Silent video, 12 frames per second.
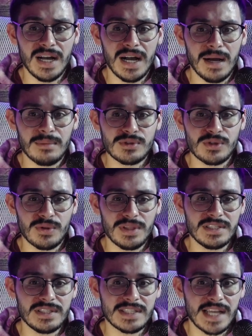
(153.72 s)
So
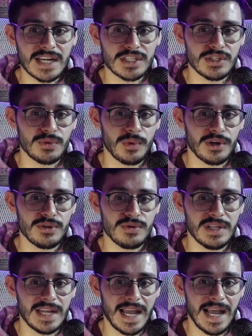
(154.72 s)
this is actually where you
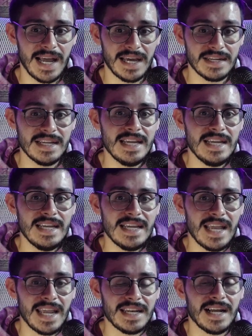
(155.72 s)
can add
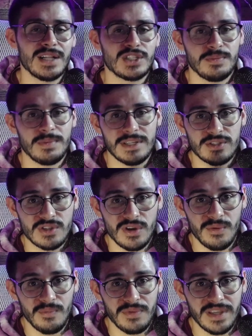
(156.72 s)
a knowledge base.
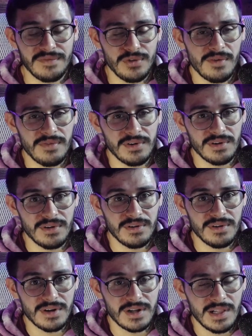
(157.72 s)
So if you have
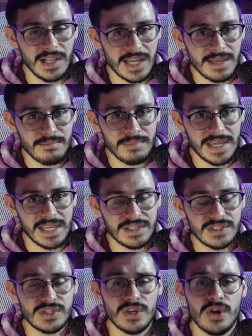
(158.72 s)
a client
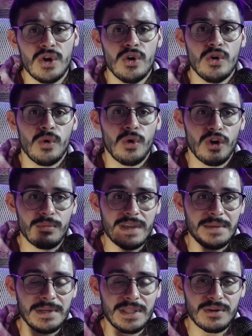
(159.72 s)
base, or
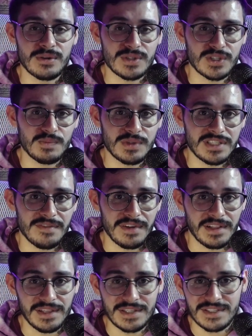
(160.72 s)
maybe there's a
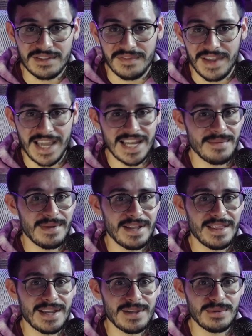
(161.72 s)
specific list of
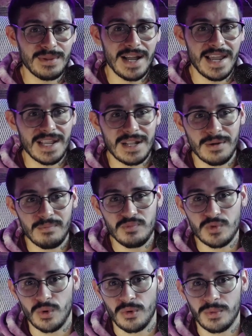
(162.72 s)
anime that you like,
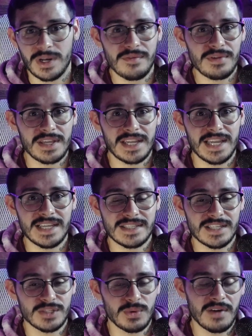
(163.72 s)
or whatever the
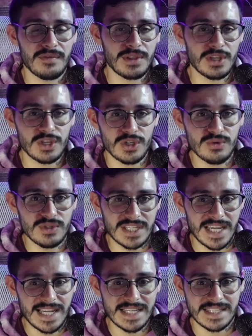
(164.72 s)
case is, whatever the use
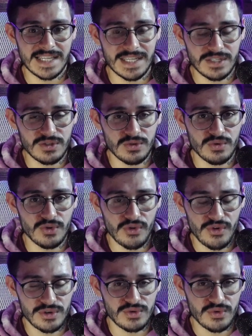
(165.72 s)
case is, you
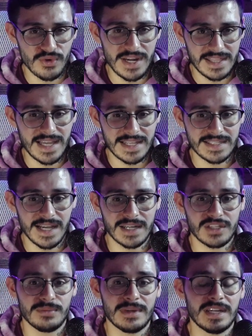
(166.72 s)
create that
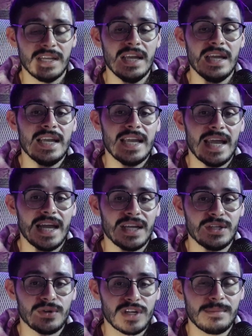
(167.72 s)
document,
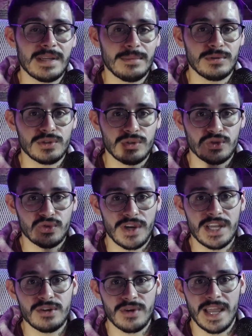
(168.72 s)
and you're going to be able to
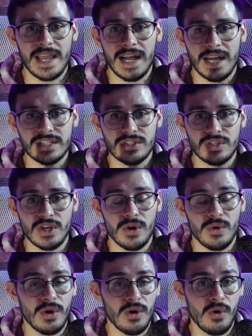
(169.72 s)
train your AI to
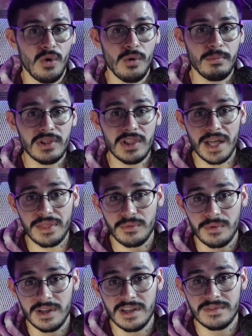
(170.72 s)
know a whole
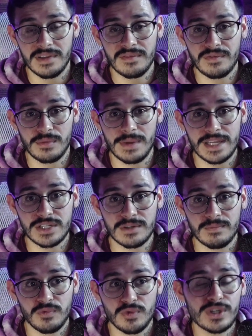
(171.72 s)
plethora of
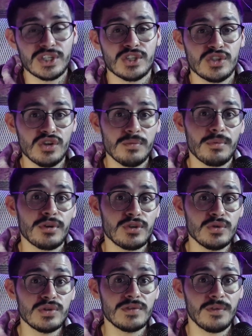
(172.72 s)
information, which is super
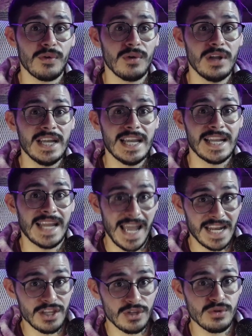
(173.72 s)
useful in
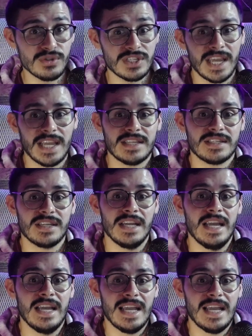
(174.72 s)
any use case.